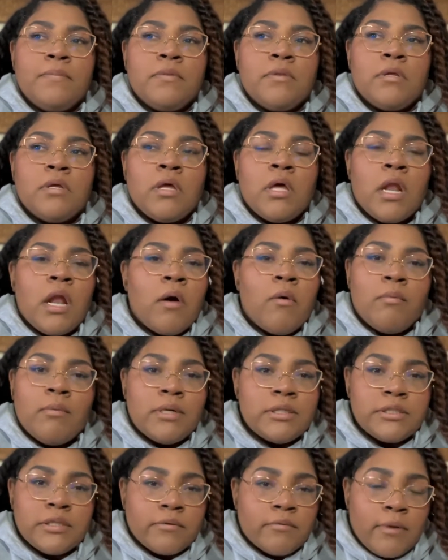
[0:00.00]
and I
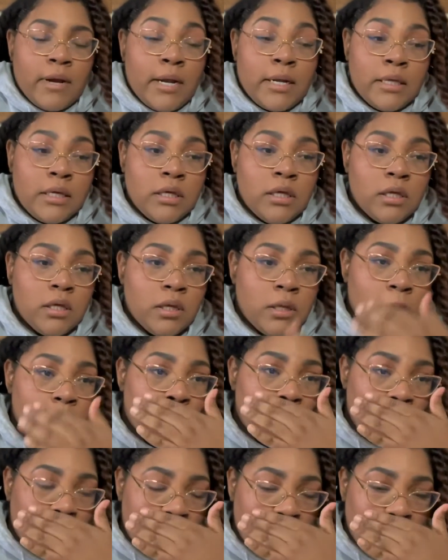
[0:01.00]
wasn't ready,
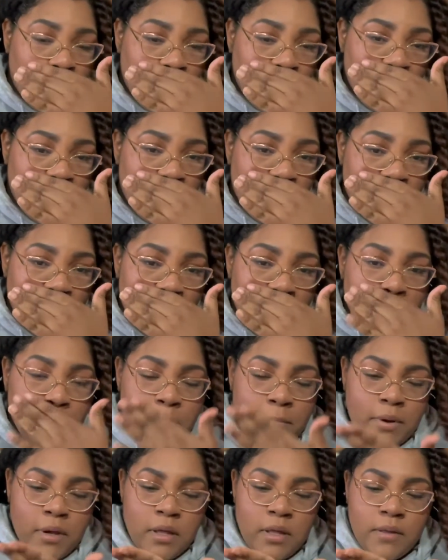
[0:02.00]

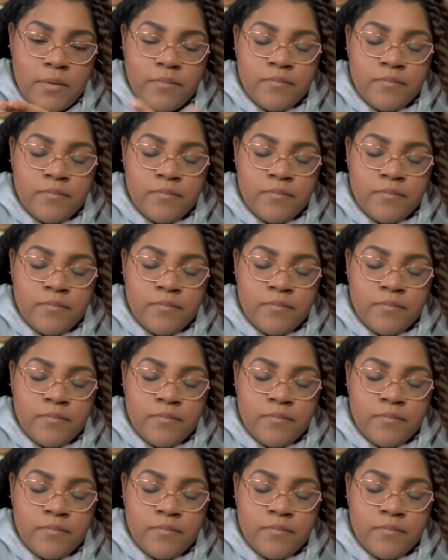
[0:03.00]
but